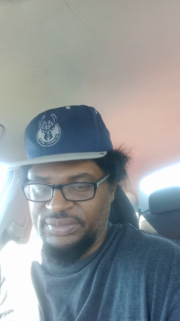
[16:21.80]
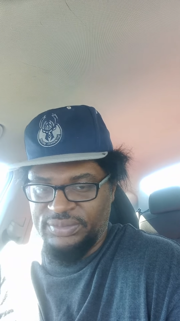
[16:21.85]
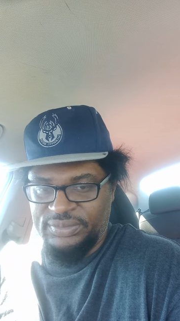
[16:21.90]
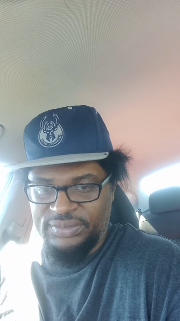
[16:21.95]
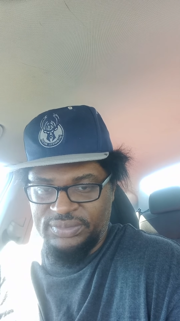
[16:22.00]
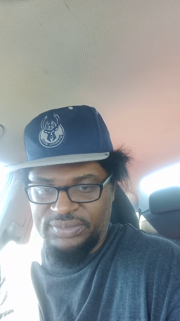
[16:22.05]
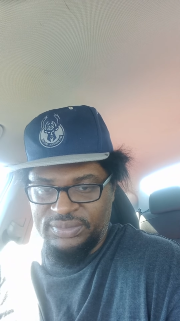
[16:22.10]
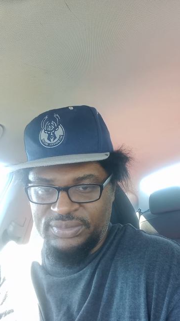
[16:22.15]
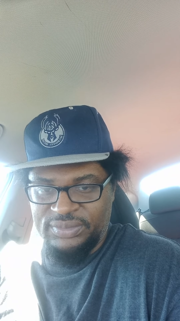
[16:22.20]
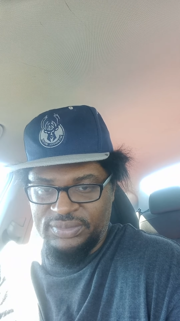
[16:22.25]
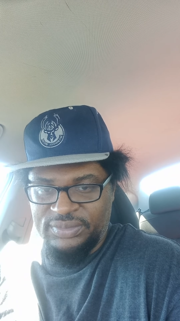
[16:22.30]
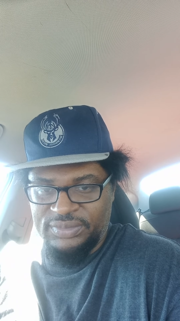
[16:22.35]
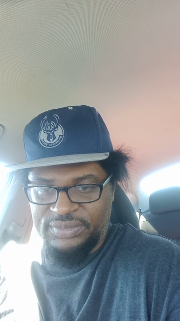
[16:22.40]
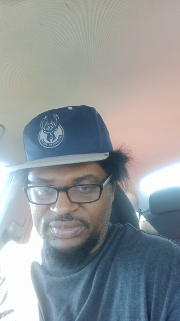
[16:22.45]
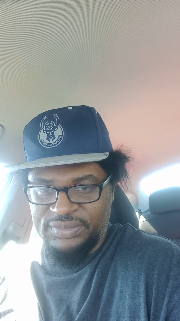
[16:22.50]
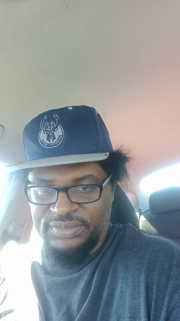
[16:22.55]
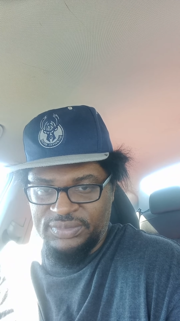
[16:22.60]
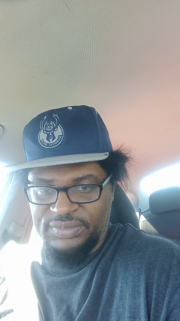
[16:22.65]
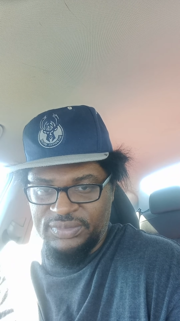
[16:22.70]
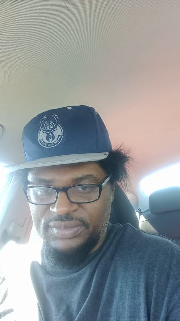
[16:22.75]

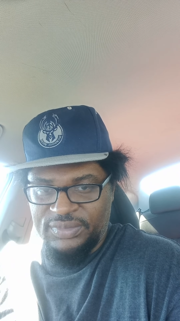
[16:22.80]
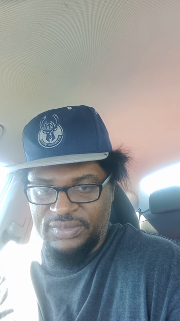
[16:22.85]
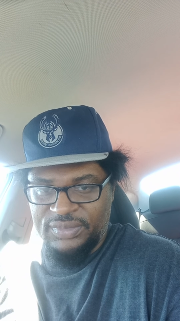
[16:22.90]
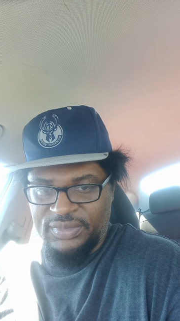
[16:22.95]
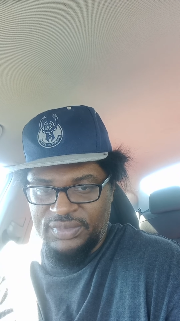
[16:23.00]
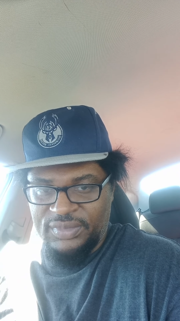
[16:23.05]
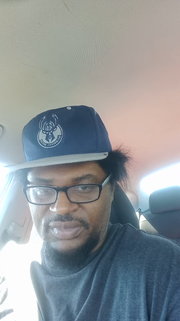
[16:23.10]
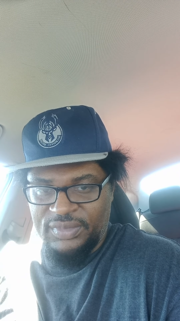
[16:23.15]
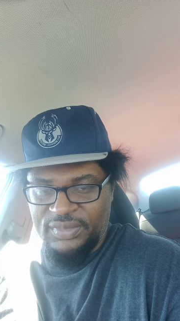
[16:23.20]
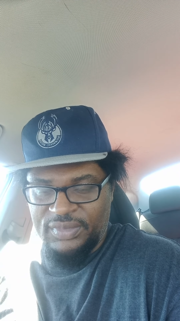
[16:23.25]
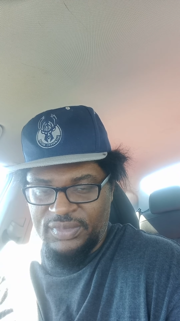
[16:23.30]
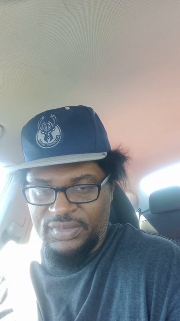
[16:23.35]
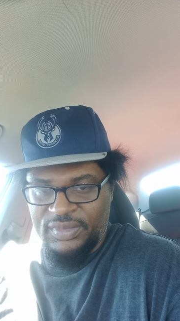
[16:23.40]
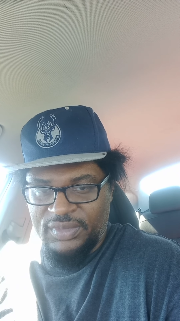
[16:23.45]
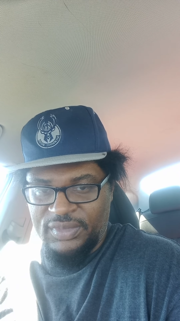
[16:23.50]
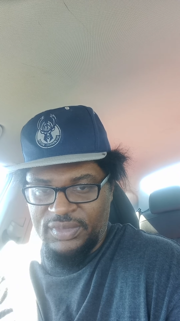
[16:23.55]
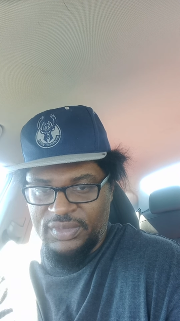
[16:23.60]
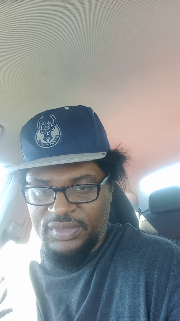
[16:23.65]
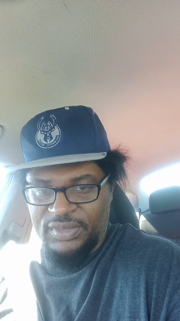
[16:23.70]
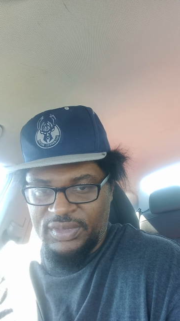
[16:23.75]
[no speech]